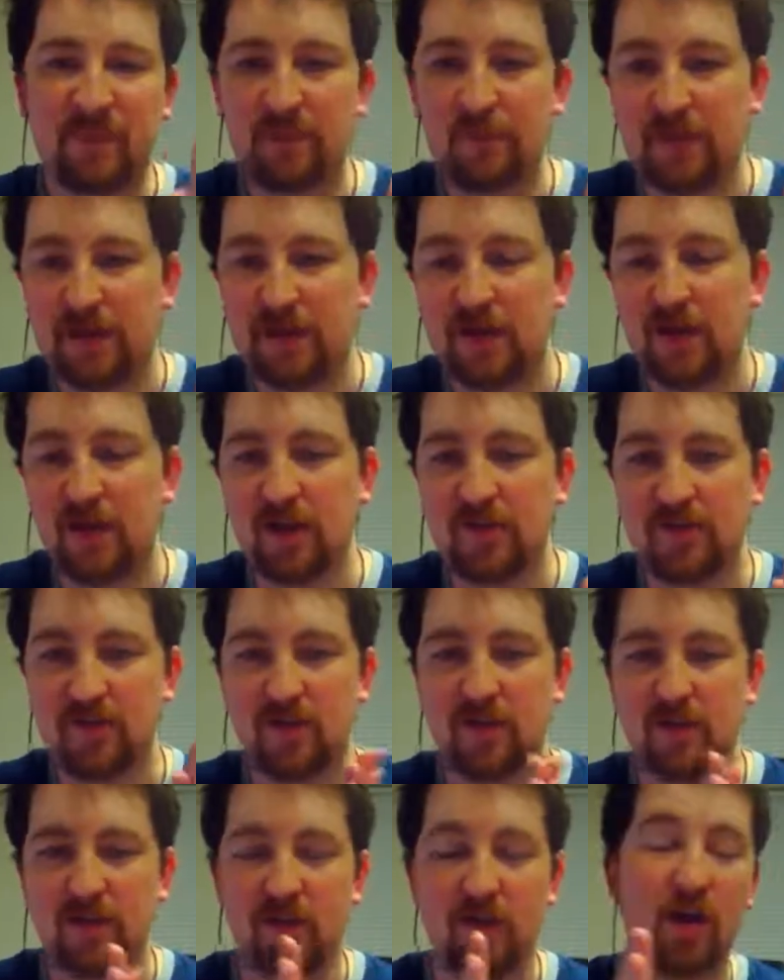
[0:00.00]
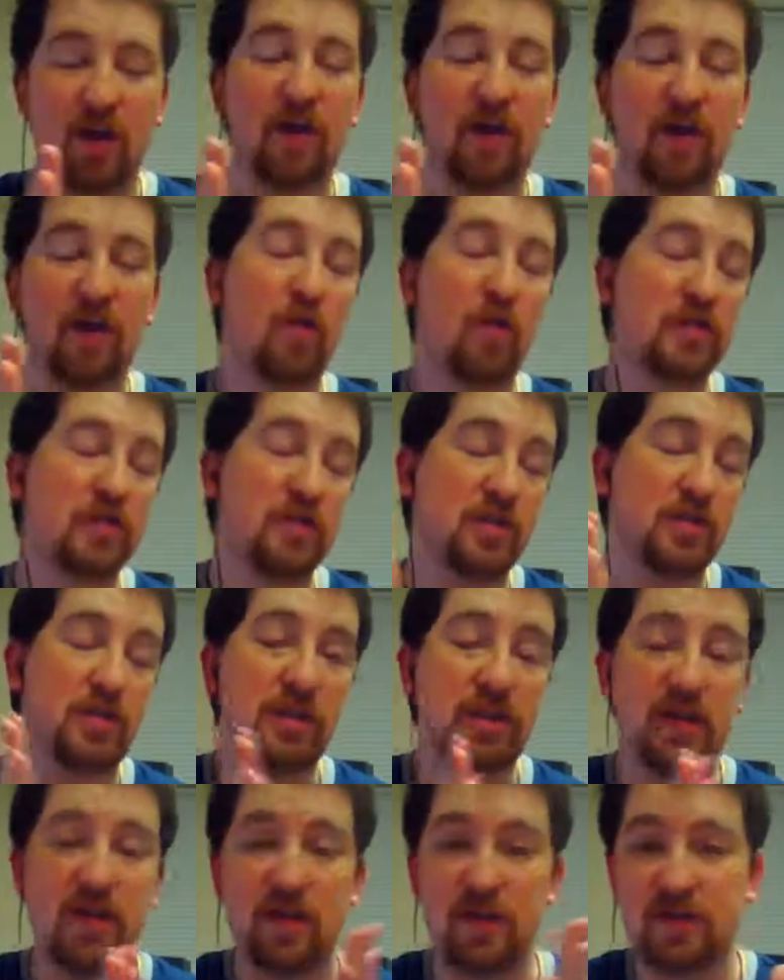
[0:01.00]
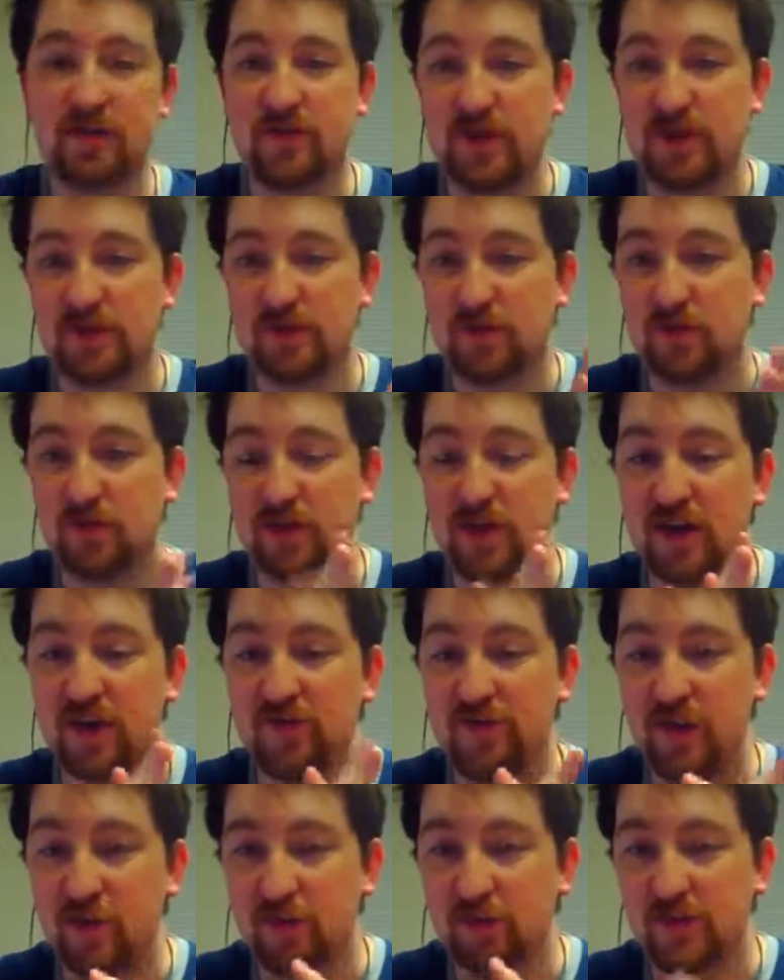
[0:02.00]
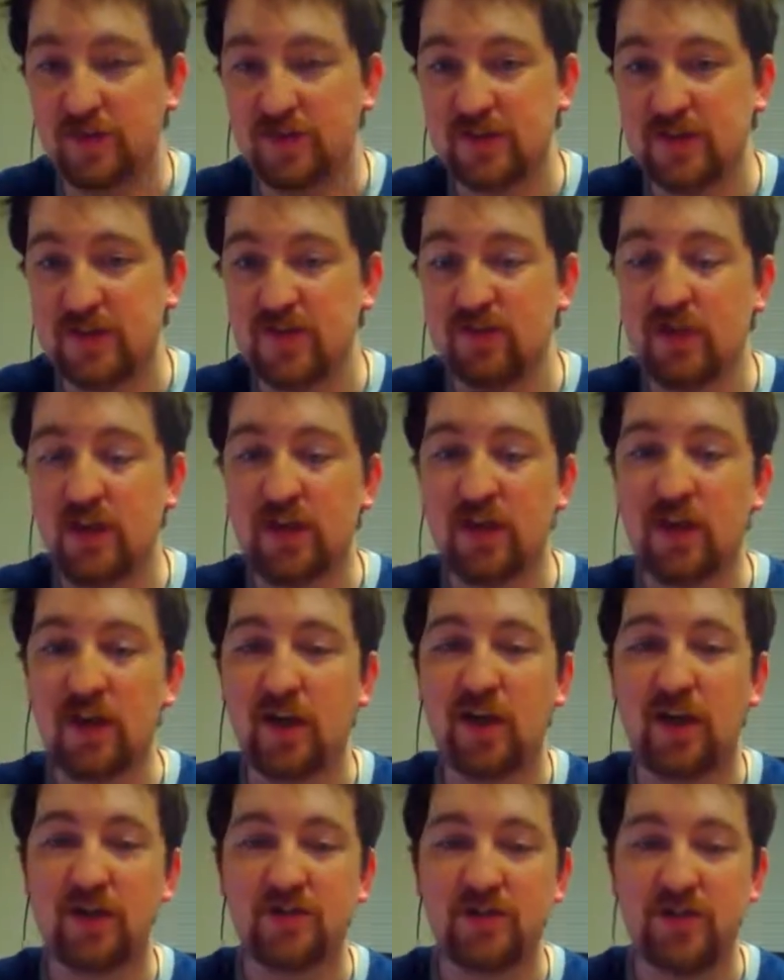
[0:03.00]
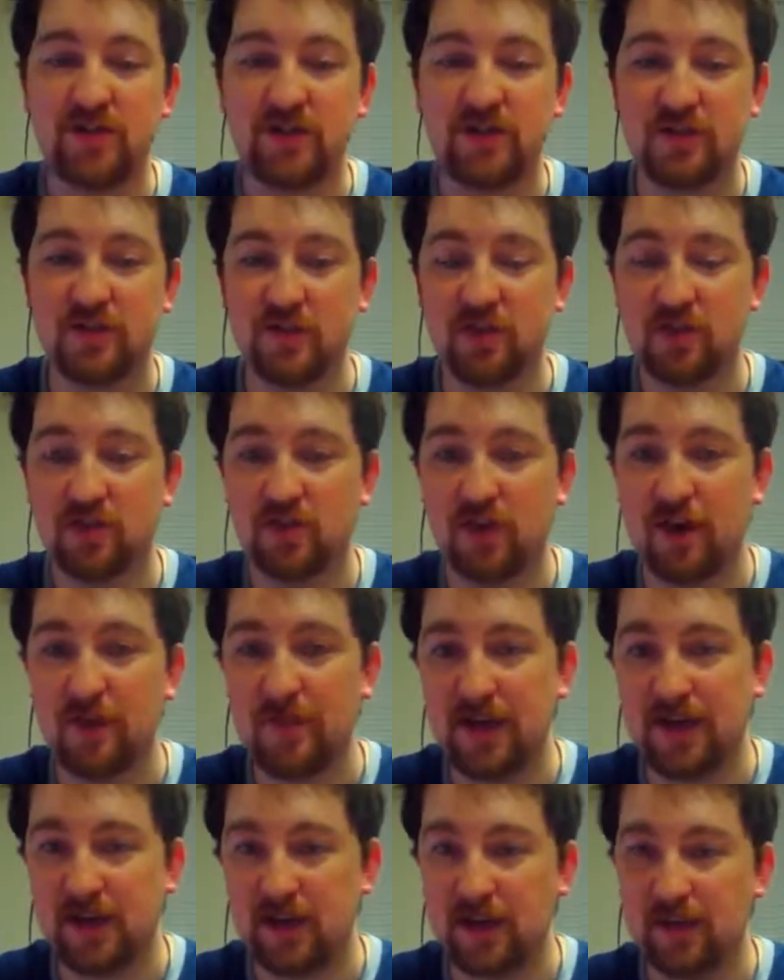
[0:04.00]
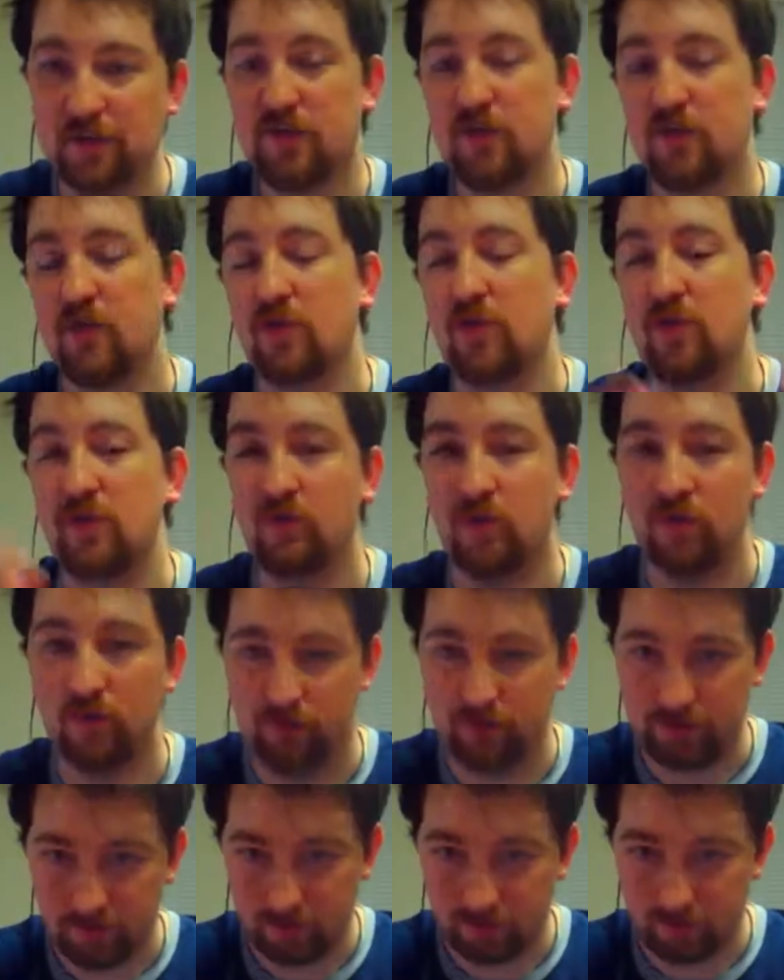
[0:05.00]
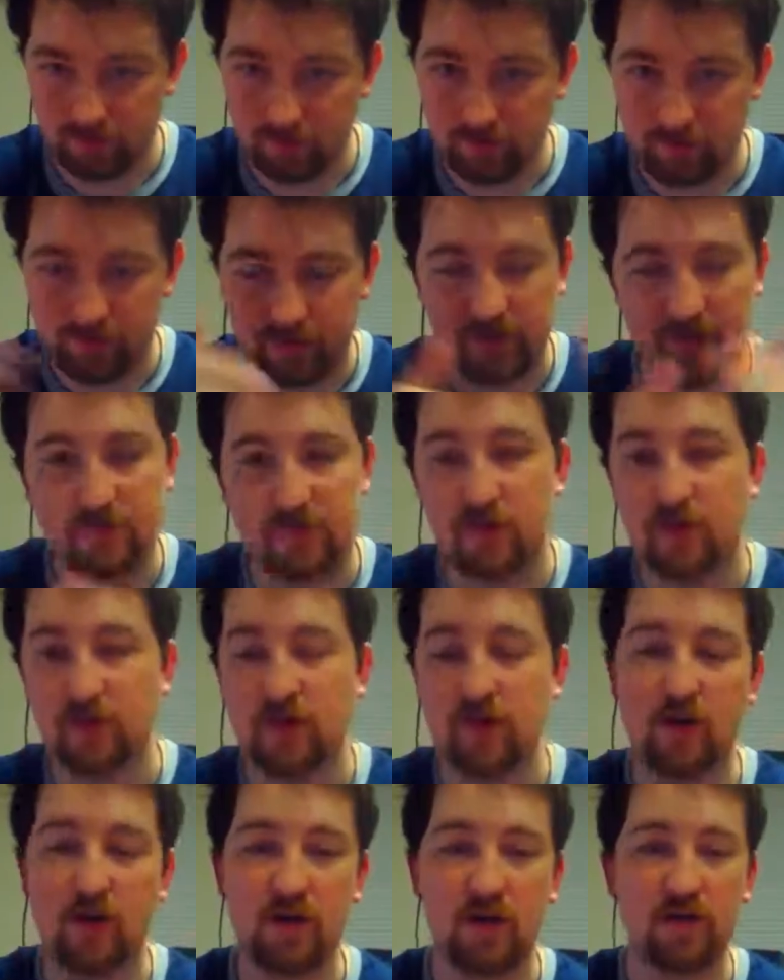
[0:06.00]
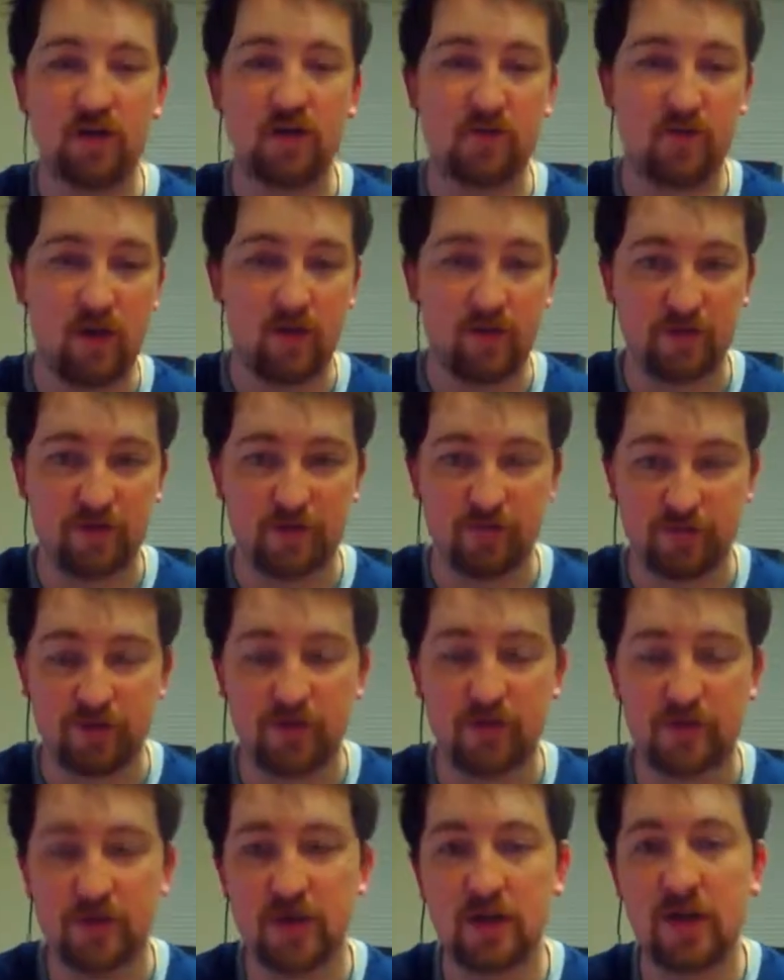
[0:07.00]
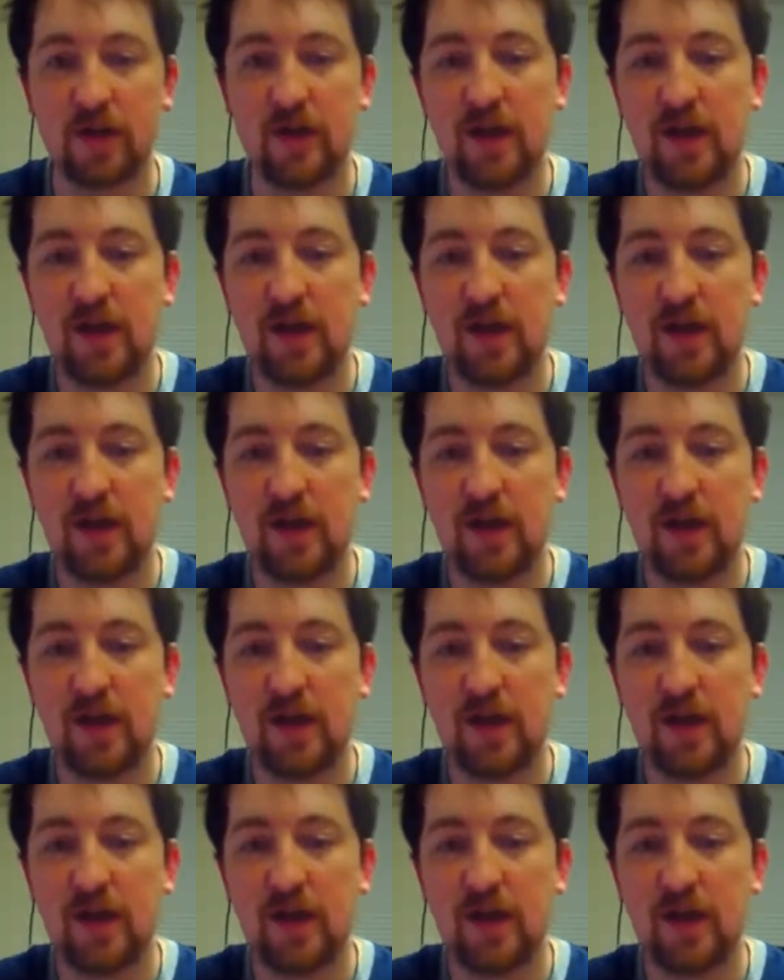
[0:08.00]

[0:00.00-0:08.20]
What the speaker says: because unfortunately, because Jesse was not available this evening, Jesse's going to try to make it up to you, the viewing audience of Alter Confusion.